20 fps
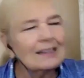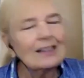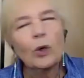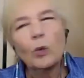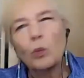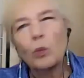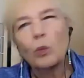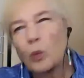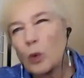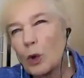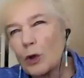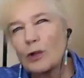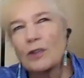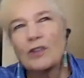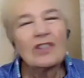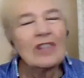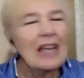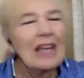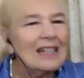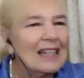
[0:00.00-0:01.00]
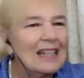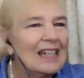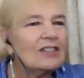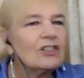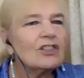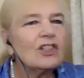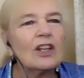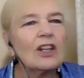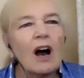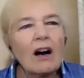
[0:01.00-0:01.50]
the words they need
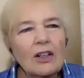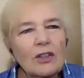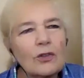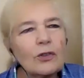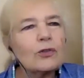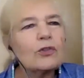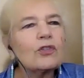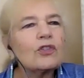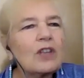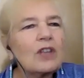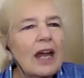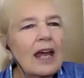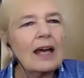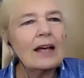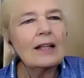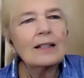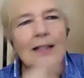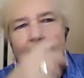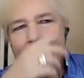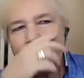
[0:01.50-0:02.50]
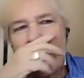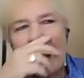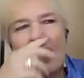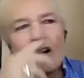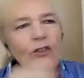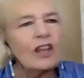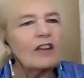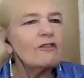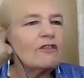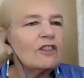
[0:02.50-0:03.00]
to understand and how
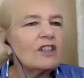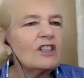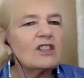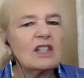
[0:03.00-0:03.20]
they fit